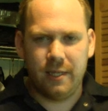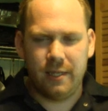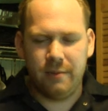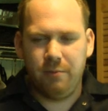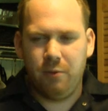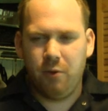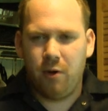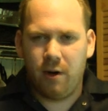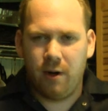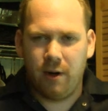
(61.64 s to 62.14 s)
it's
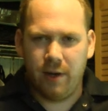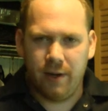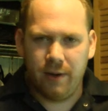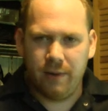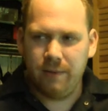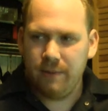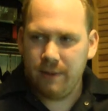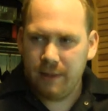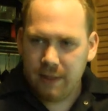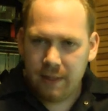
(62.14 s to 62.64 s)
more
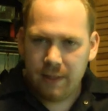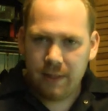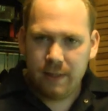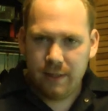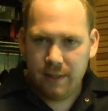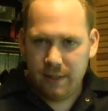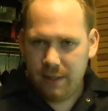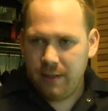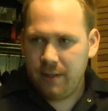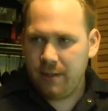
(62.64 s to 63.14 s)
a
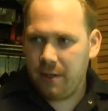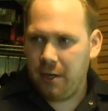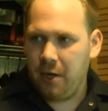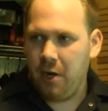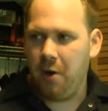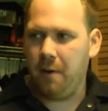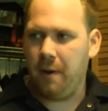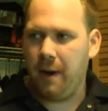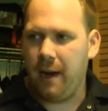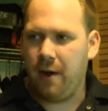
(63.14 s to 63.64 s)

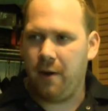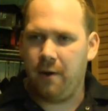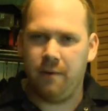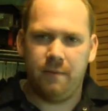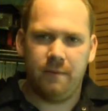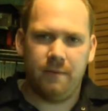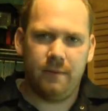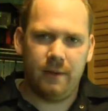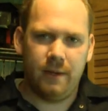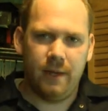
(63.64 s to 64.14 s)
go
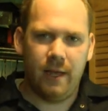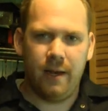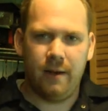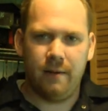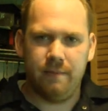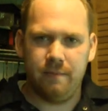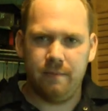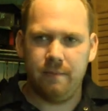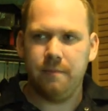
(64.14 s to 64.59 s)
out and